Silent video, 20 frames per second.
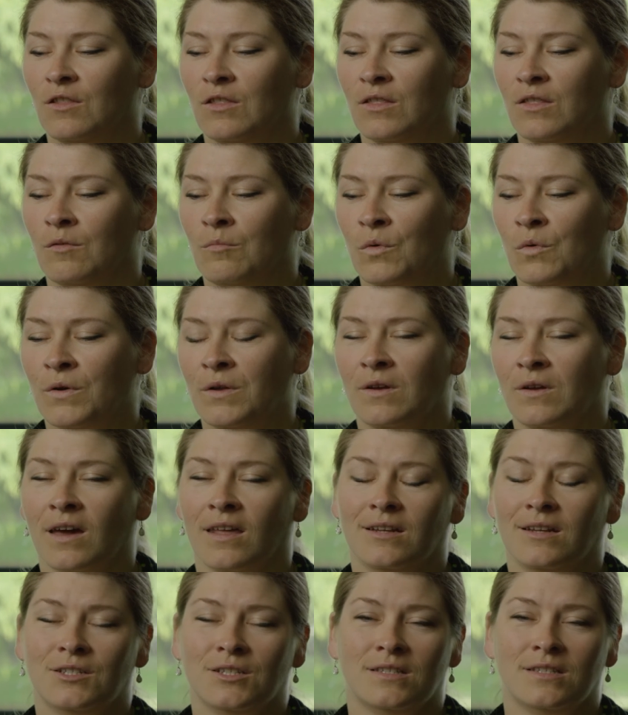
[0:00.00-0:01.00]
the more you
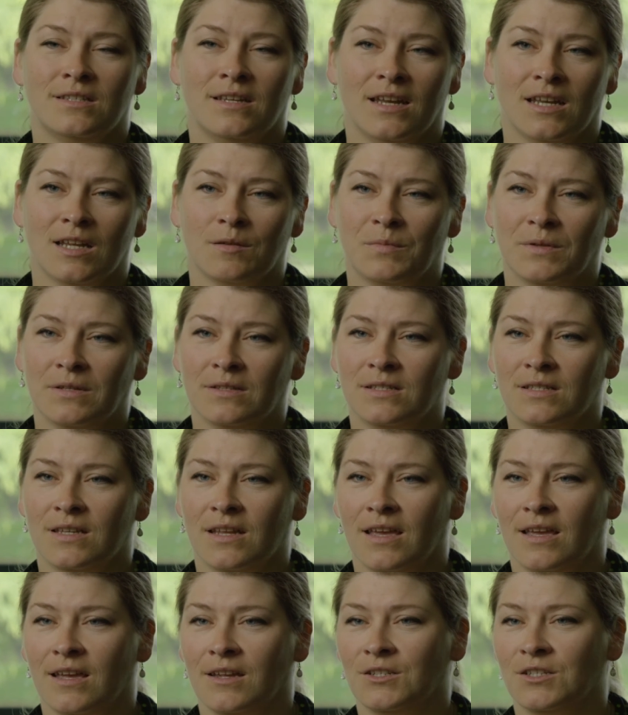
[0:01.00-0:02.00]
kind of just stand up on
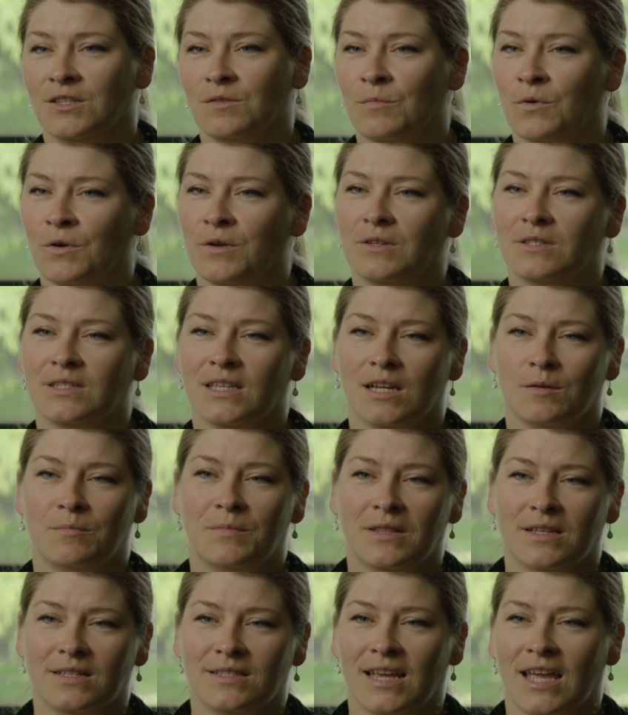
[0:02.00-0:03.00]
stage, the more you sit up
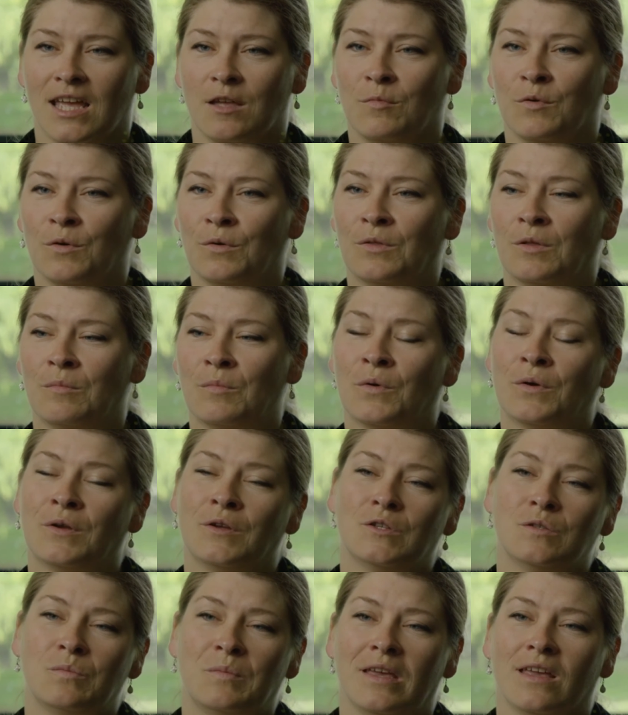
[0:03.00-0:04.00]
at the table, the more
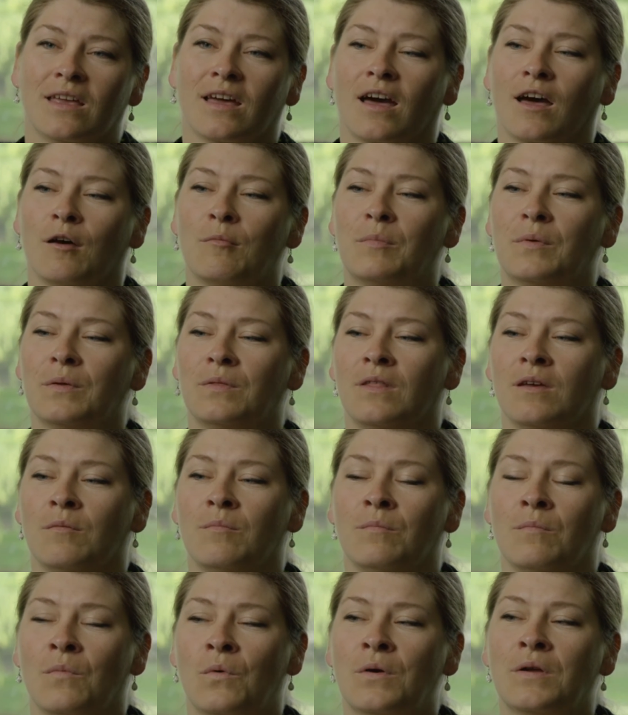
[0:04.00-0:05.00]
you speak up, the
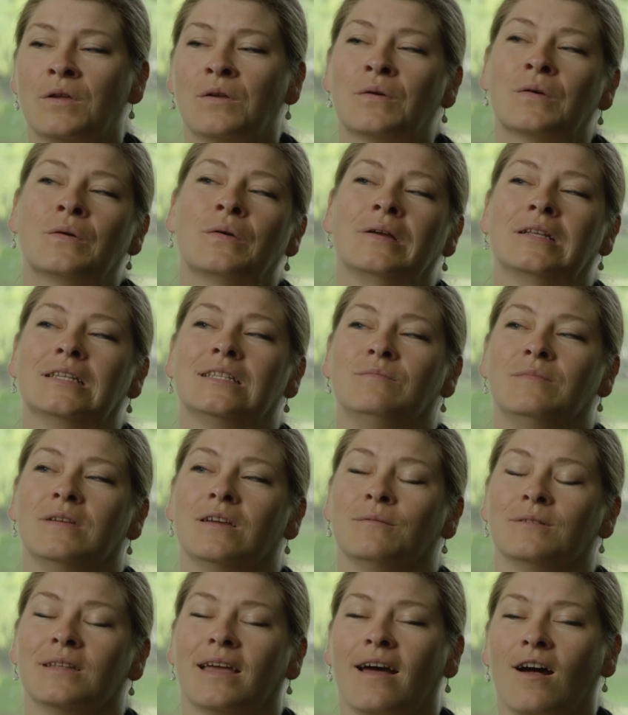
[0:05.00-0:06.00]
more you're going to be
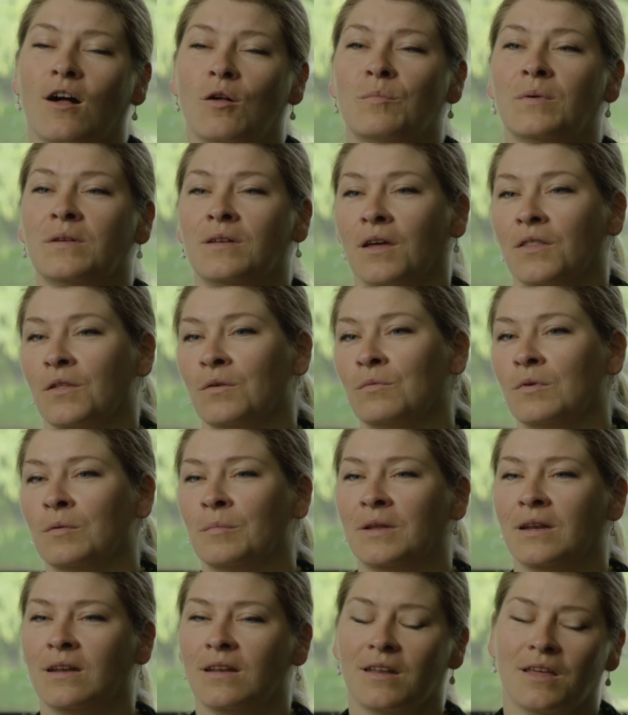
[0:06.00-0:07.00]
able to help another
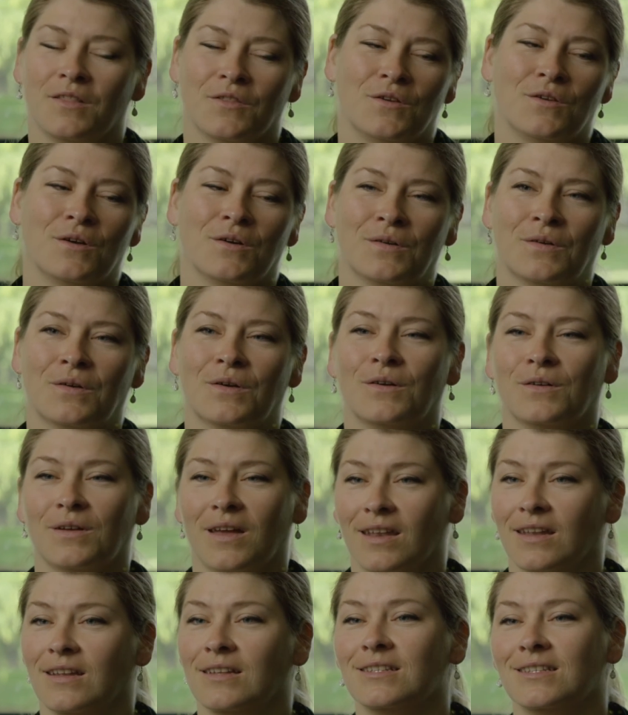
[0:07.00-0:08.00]
woman, another young girl
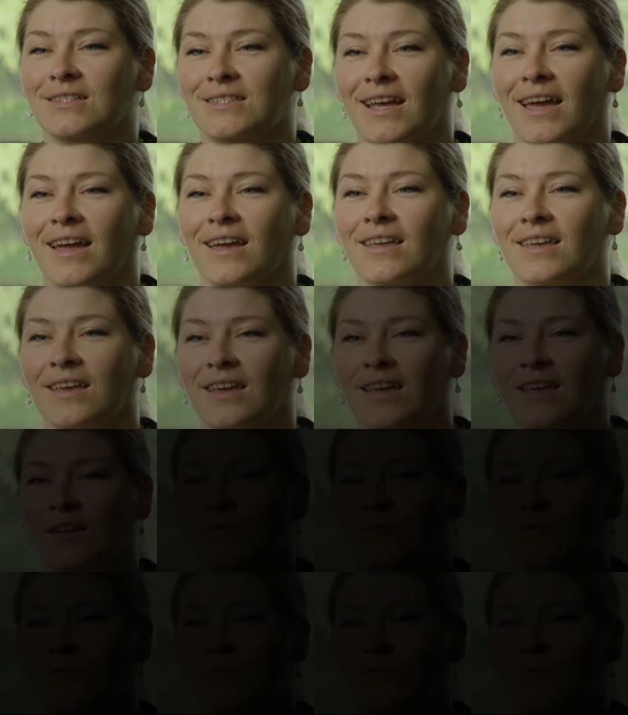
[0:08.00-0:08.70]
get into tech.